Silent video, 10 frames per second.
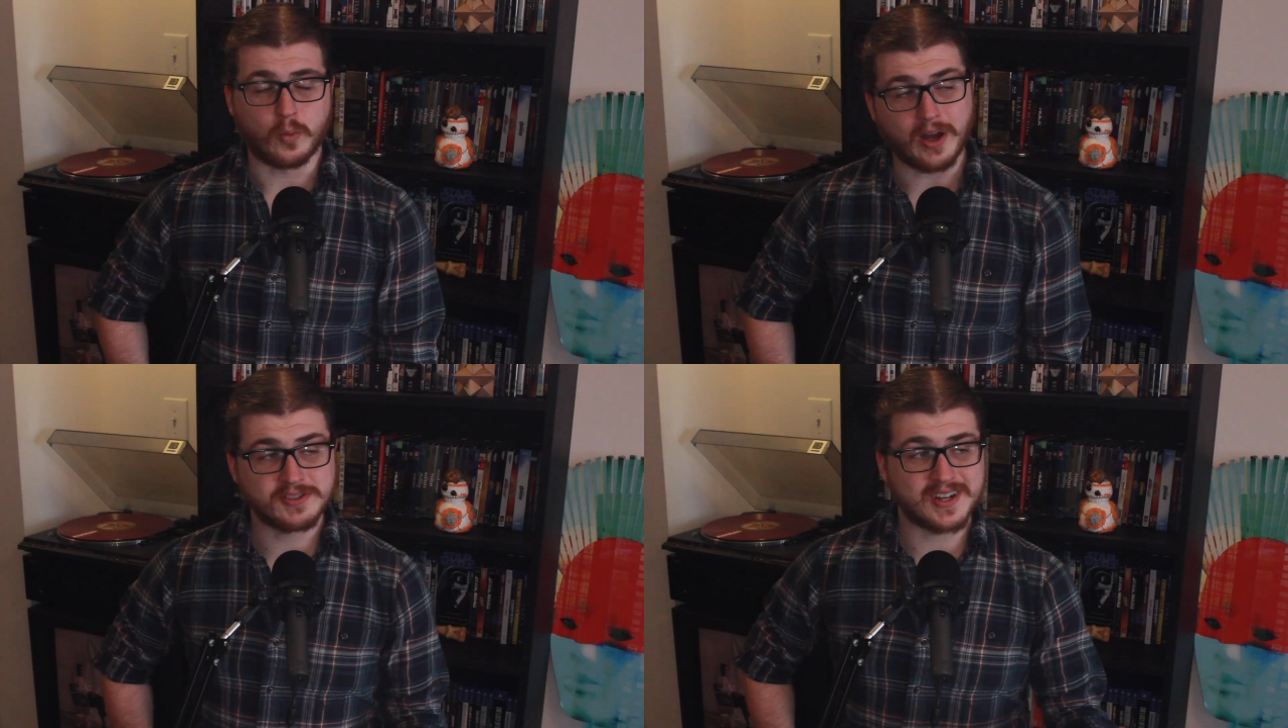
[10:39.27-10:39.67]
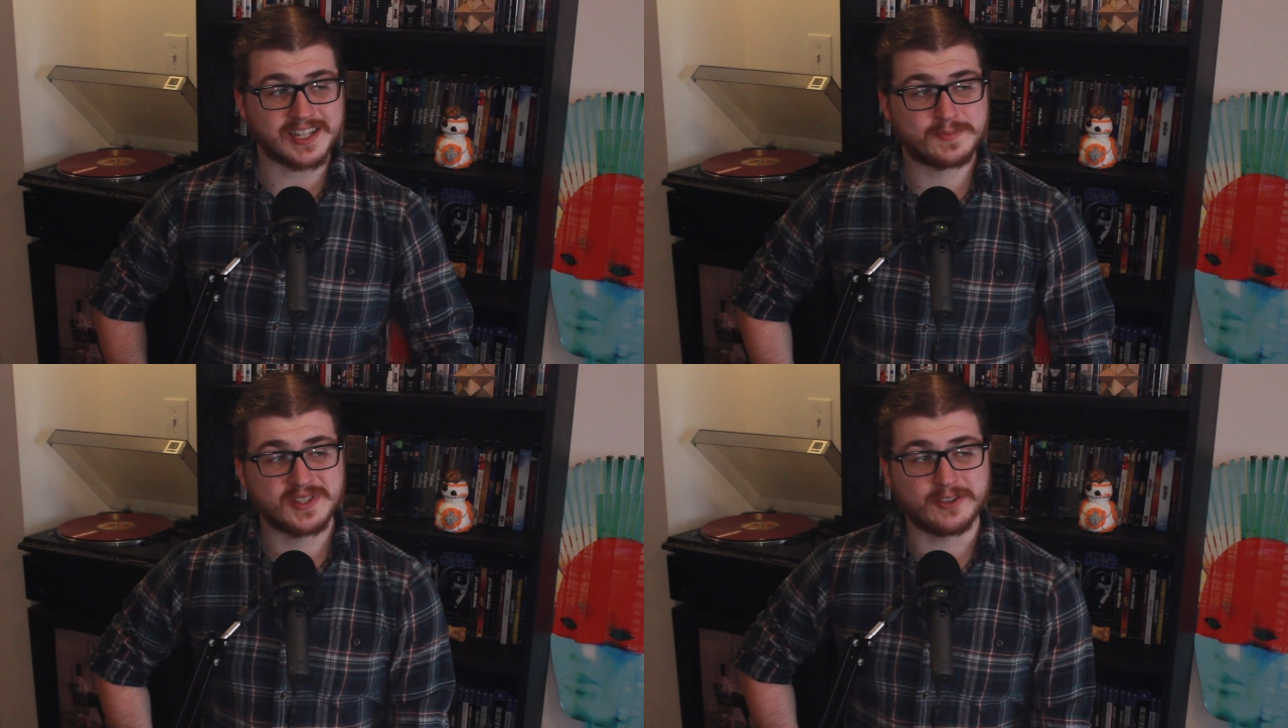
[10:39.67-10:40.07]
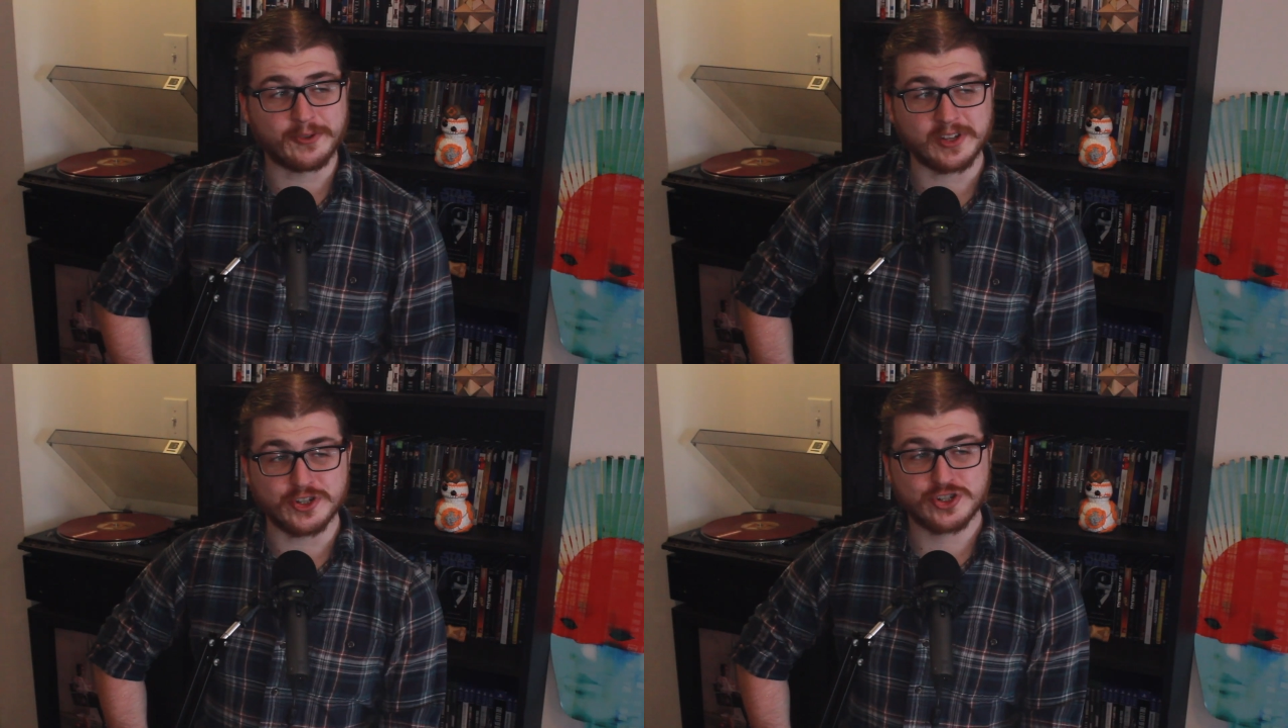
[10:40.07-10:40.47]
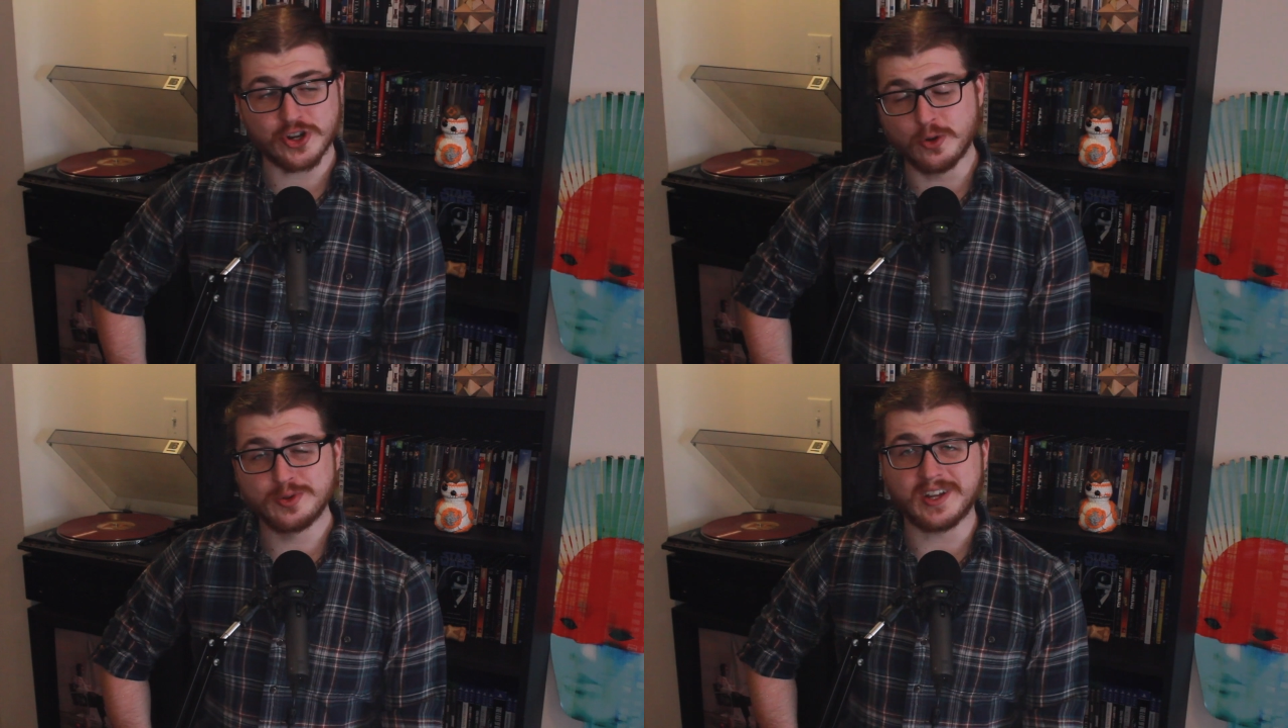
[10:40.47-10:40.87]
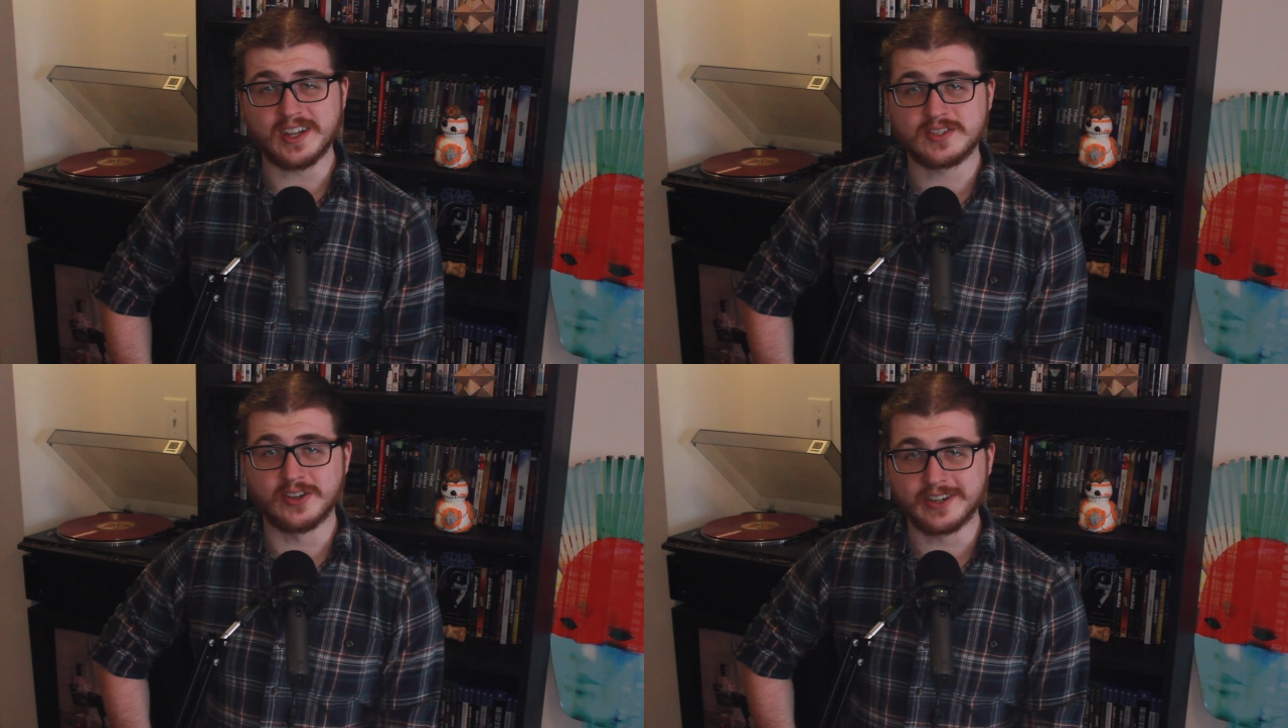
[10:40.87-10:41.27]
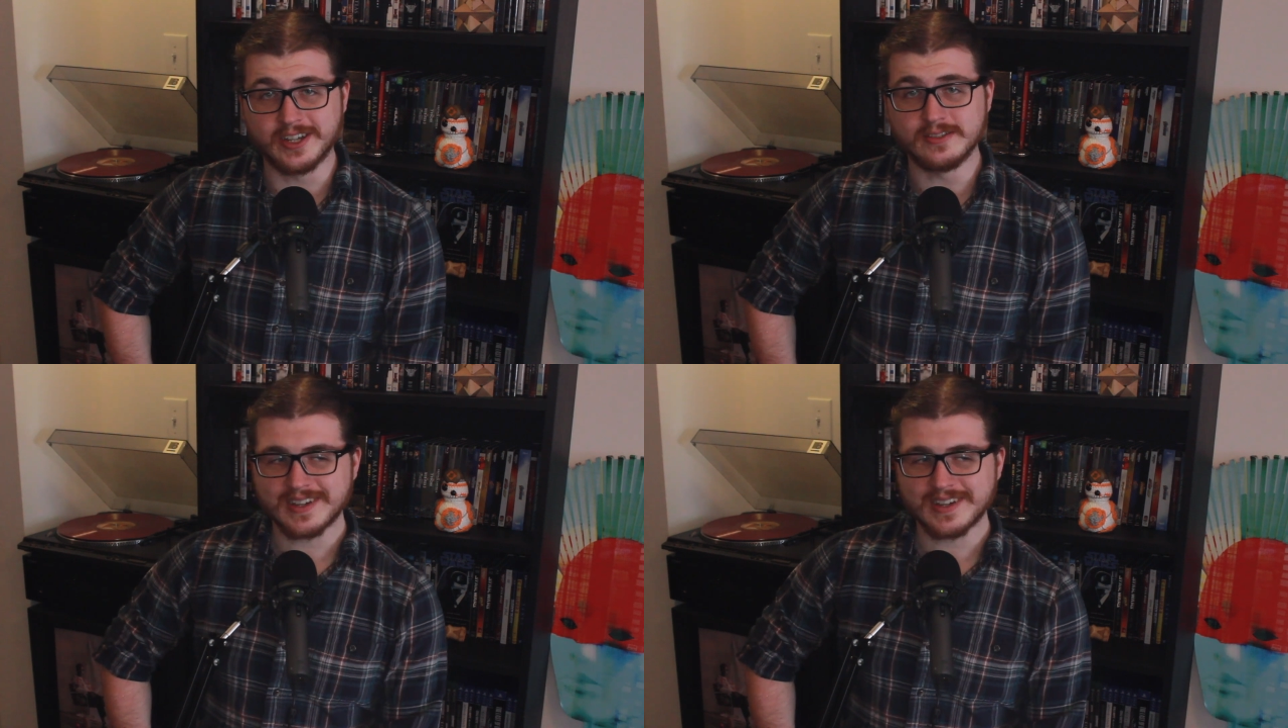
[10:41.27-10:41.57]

While it's not specifically shown that he took it,